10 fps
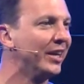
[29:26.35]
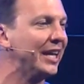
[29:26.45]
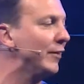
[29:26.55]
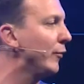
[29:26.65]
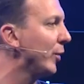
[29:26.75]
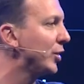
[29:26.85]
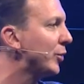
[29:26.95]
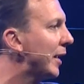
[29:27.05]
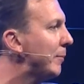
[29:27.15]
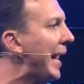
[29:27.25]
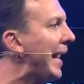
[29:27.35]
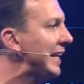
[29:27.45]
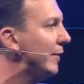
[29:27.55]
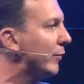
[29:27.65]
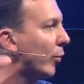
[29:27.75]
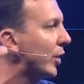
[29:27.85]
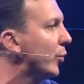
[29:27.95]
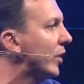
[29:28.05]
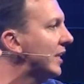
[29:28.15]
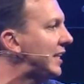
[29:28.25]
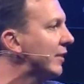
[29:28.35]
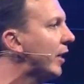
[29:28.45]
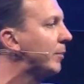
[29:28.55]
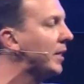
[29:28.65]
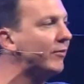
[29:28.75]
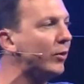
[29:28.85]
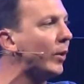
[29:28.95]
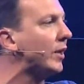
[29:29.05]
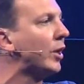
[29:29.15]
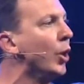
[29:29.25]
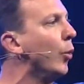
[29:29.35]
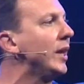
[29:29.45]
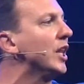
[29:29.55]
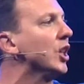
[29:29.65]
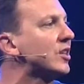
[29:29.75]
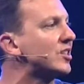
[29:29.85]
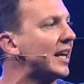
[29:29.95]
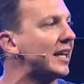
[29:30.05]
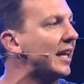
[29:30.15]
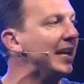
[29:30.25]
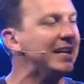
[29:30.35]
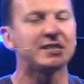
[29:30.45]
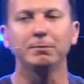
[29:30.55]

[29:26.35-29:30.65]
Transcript: even when you get mad, even when you want to give up, even when, when it looks like it is